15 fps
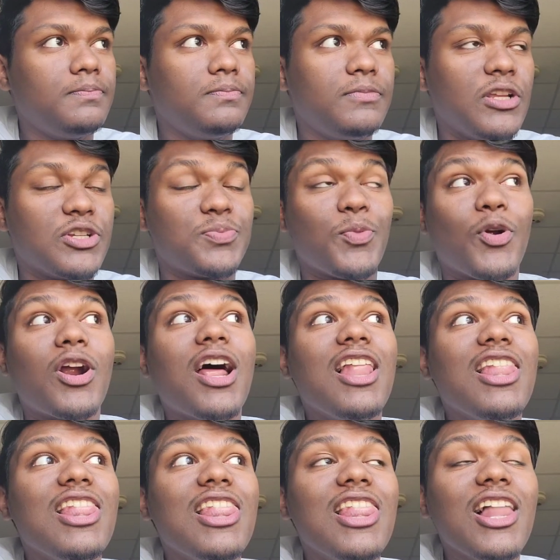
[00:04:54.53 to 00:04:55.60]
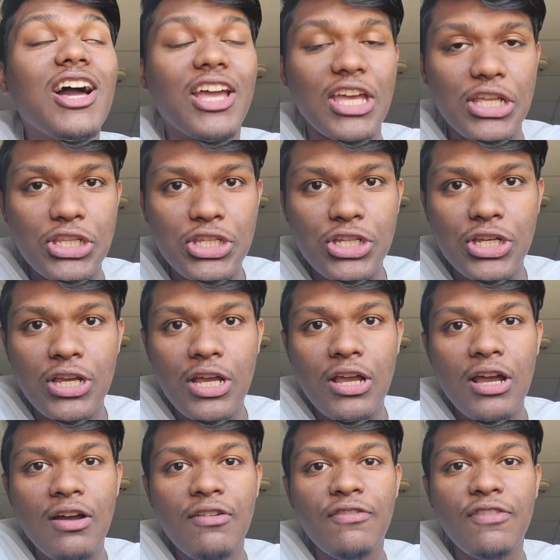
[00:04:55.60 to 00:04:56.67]
there's more luggage
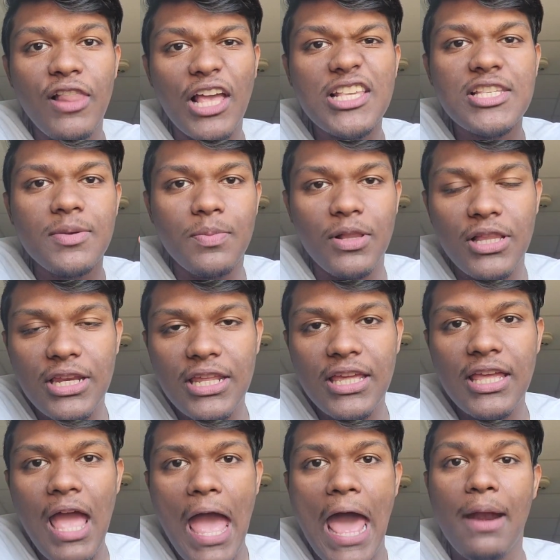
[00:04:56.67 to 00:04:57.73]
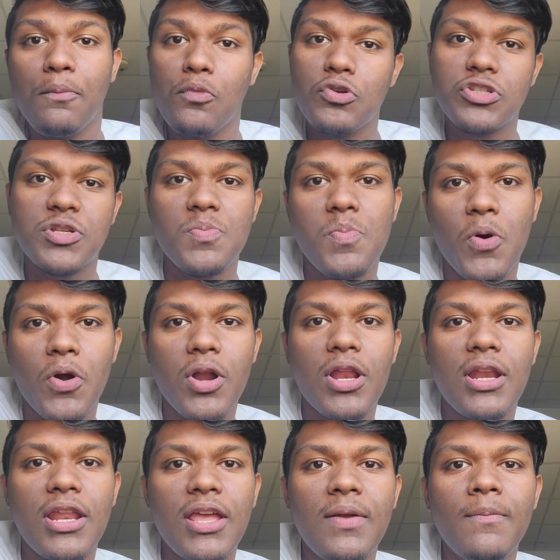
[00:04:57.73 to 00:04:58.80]
flexibility, and most
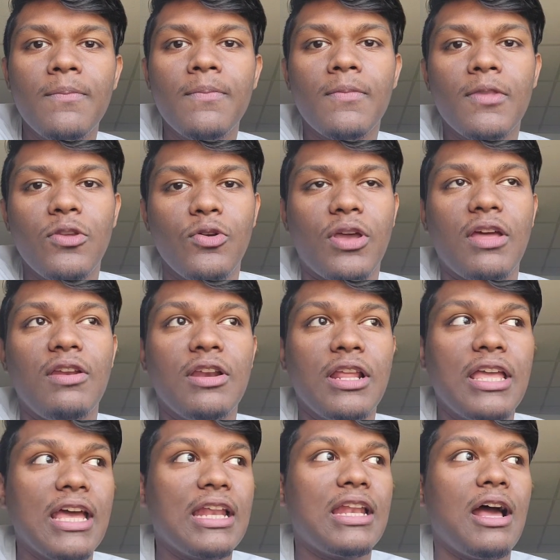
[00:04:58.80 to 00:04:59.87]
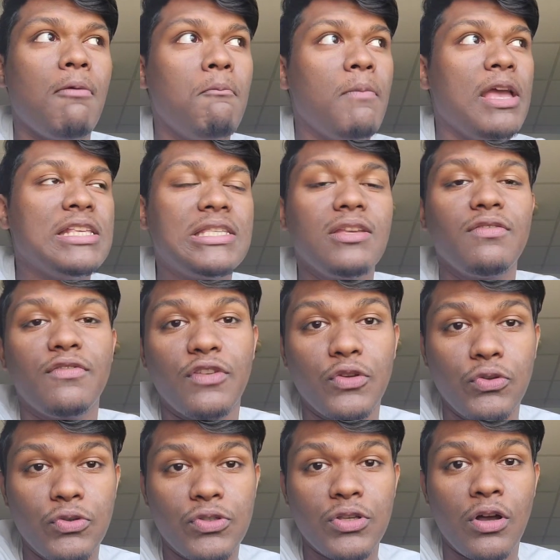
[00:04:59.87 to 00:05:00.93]
importantly, you can get amazing
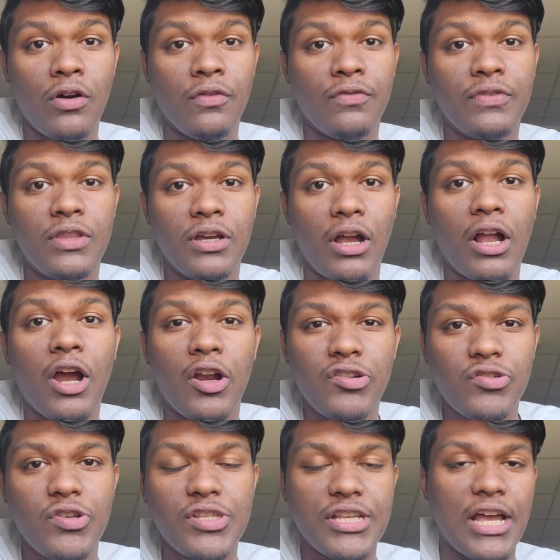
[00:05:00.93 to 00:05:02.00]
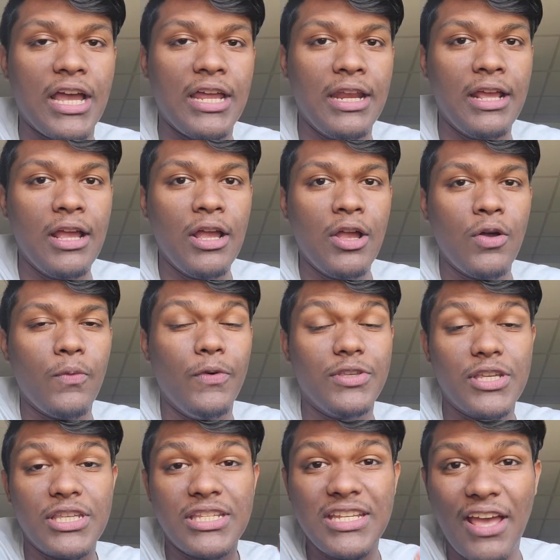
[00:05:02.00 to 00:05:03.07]
views of the countryside which
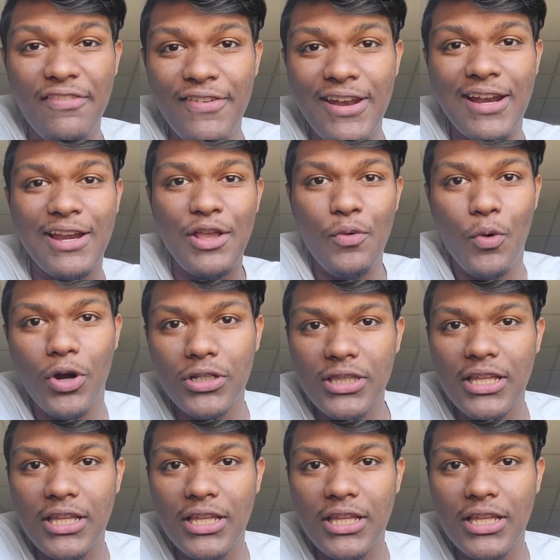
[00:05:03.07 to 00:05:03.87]
is definitely worth